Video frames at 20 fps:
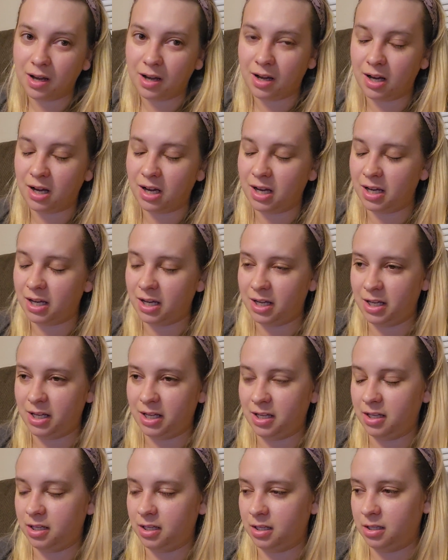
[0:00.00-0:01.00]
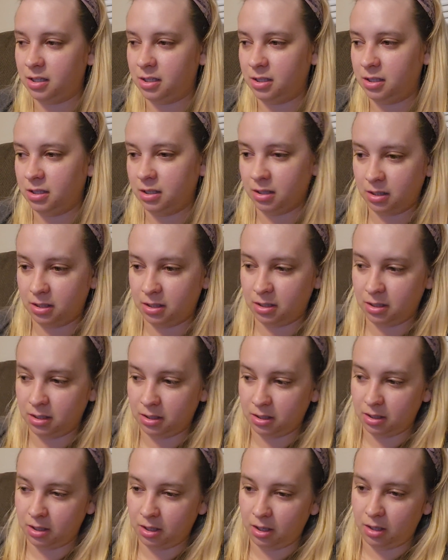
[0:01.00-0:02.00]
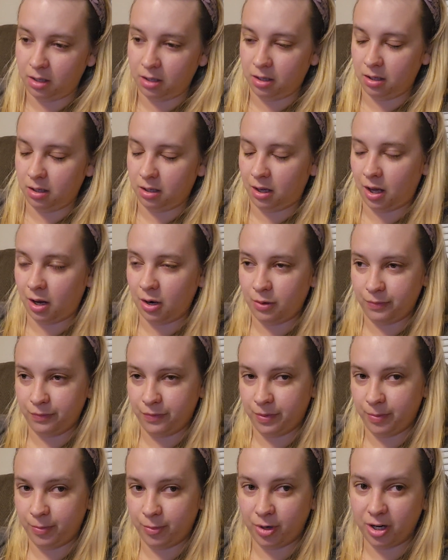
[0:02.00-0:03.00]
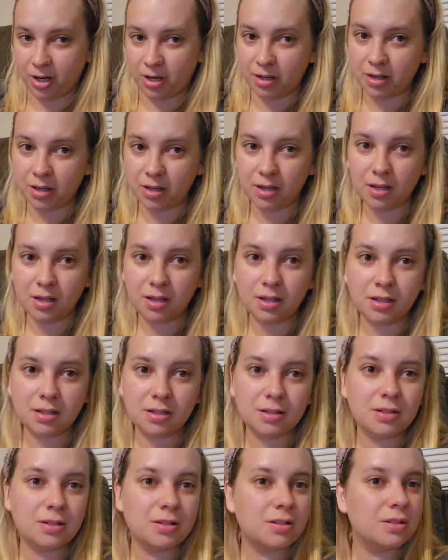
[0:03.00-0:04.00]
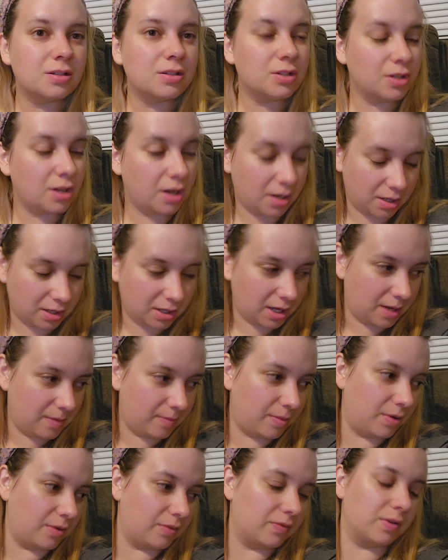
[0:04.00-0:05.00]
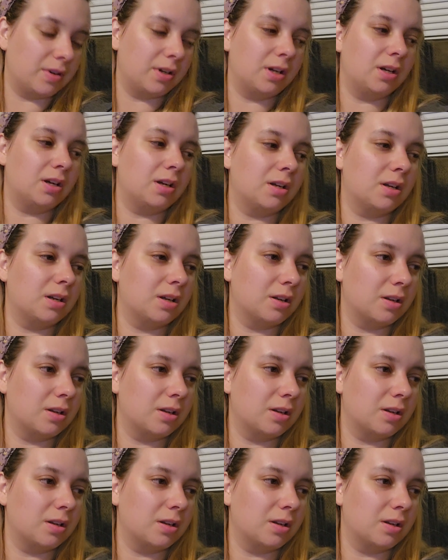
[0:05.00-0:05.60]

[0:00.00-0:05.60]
I got home from work. John came over